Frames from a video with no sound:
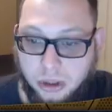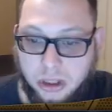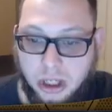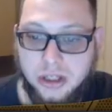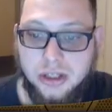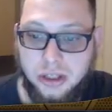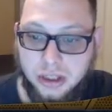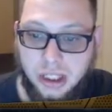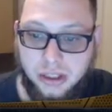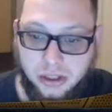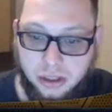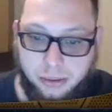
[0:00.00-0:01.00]
cards in your deck
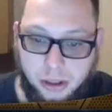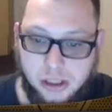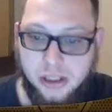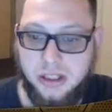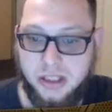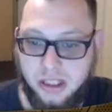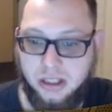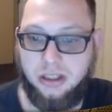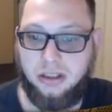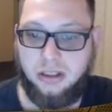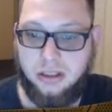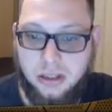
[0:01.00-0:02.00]
than your opponent, send the
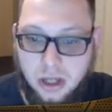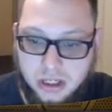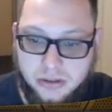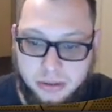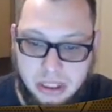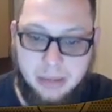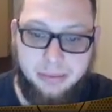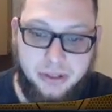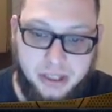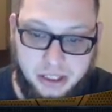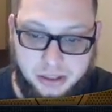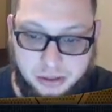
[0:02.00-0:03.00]
cards from the top of your
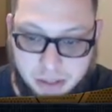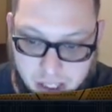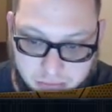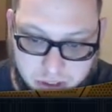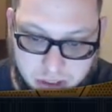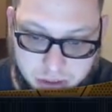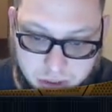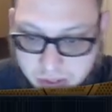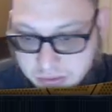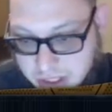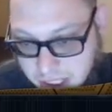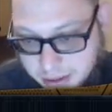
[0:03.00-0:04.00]
deck to the graveyard, so you have
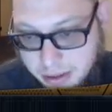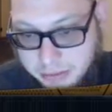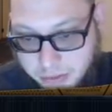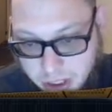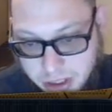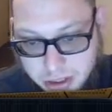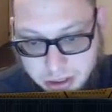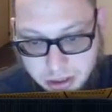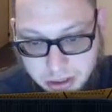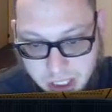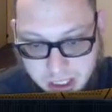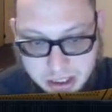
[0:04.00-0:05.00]
the same number of cards in your
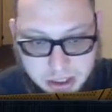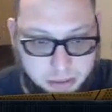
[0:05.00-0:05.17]
deck as your